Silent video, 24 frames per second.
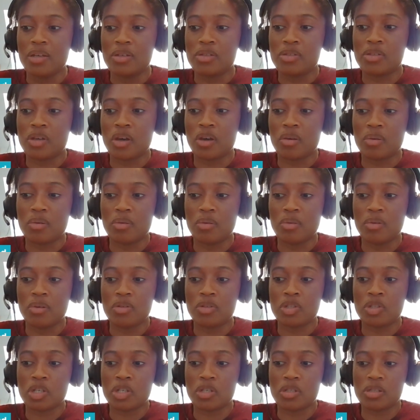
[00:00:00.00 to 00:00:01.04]
So
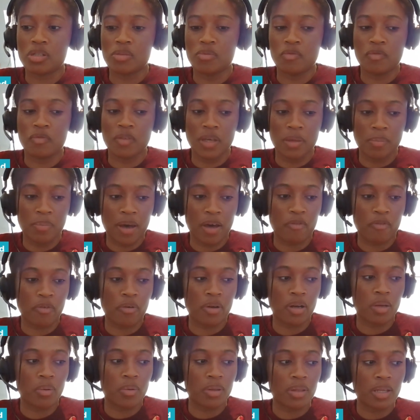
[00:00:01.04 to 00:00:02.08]
just some feedback for
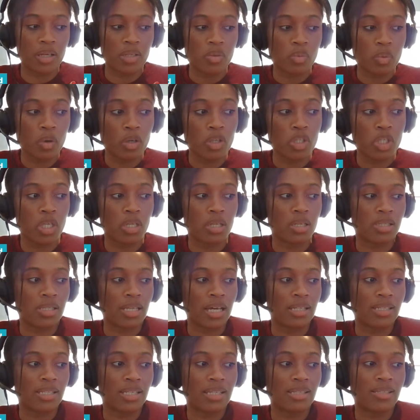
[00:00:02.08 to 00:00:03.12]
anyone that's watching this,
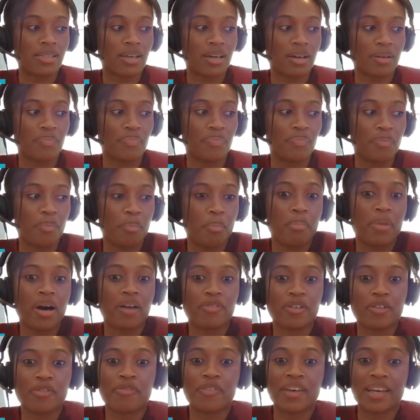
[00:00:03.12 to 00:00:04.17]
that is a
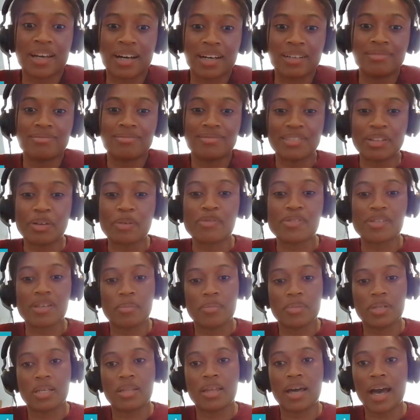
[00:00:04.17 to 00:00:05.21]
mother figure of
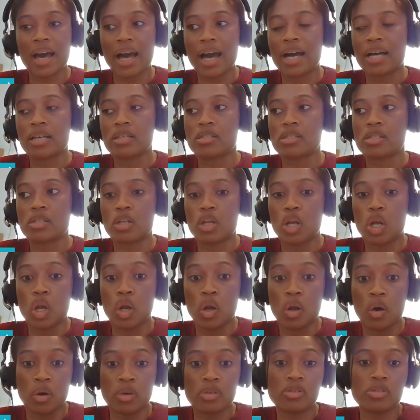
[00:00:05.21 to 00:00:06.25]
somebody that has
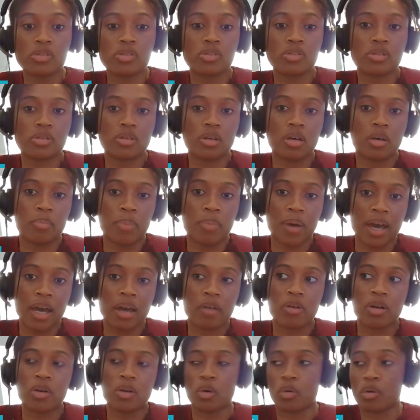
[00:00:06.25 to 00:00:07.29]
lost a
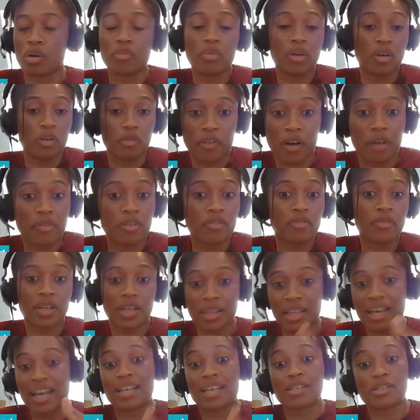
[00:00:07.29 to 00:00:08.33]
parent, or a father
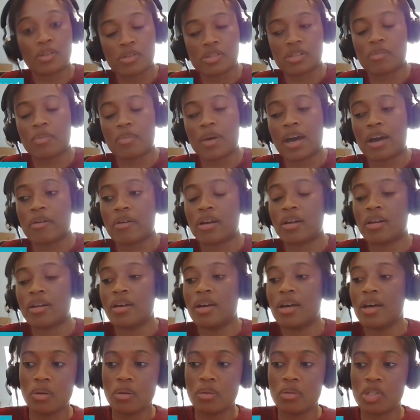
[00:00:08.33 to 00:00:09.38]
figure that has lost a parent.
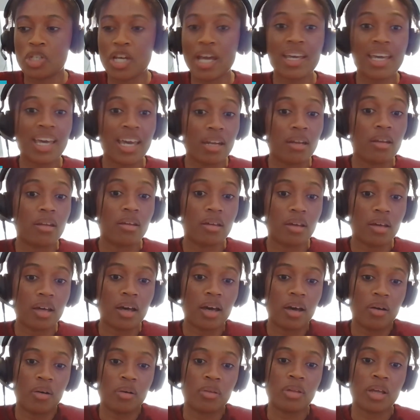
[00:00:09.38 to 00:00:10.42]
Check in
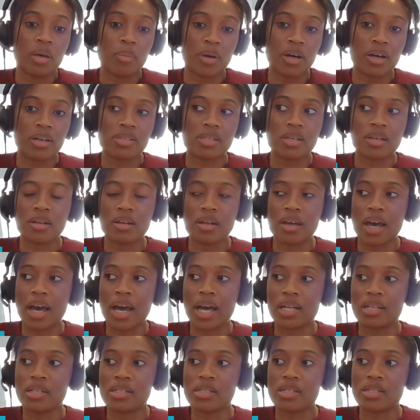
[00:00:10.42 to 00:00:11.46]
on that person,
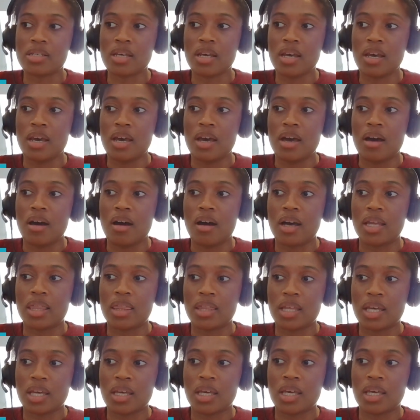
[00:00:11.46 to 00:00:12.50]
and I
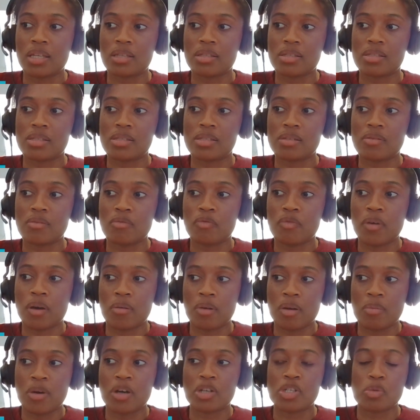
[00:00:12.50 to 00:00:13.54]
think it's
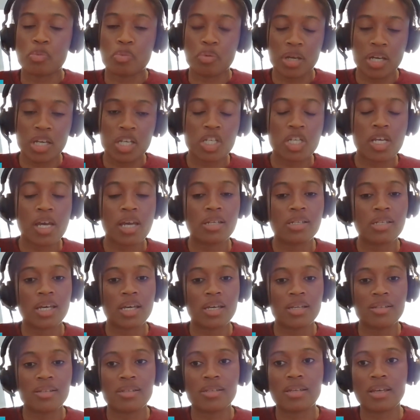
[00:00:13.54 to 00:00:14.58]
very much
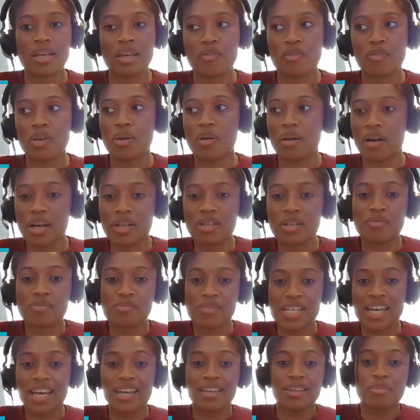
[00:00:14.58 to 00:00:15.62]
appreciated if you kind of
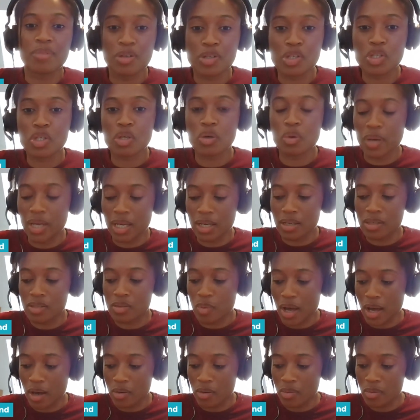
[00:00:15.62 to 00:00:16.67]
take them under your wing as
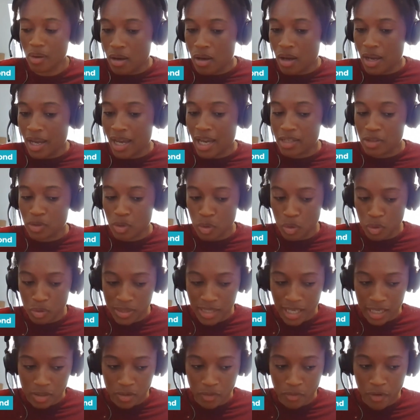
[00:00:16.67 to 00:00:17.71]
well. I had a core
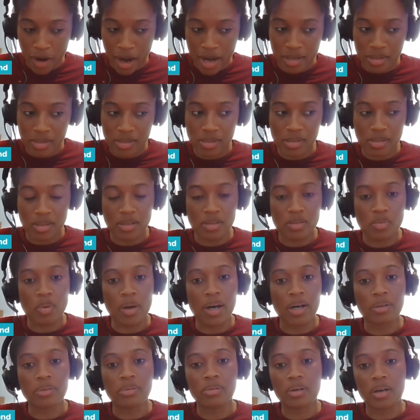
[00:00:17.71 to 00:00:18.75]
set of friends as
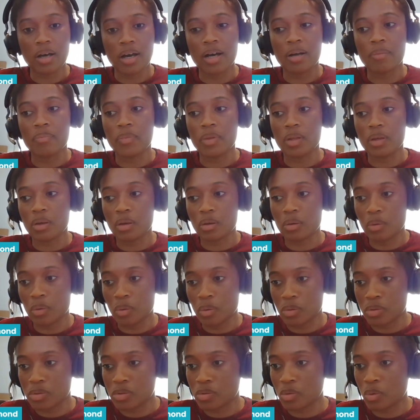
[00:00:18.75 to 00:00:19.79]
well, who
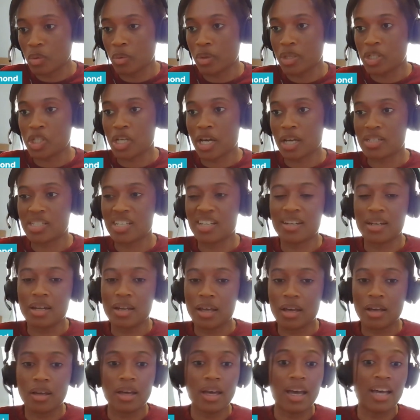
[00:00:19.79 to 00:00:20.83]
always checked
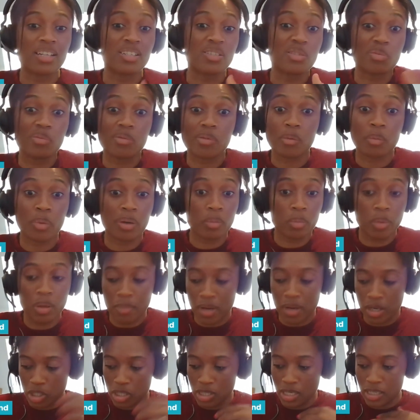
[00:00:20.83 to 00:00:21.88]
in, and we
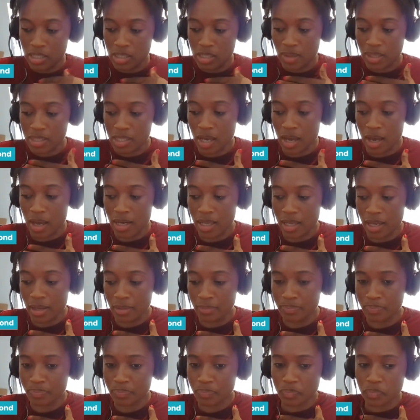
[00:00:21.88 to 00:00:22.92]
mentioned that a bit earlier.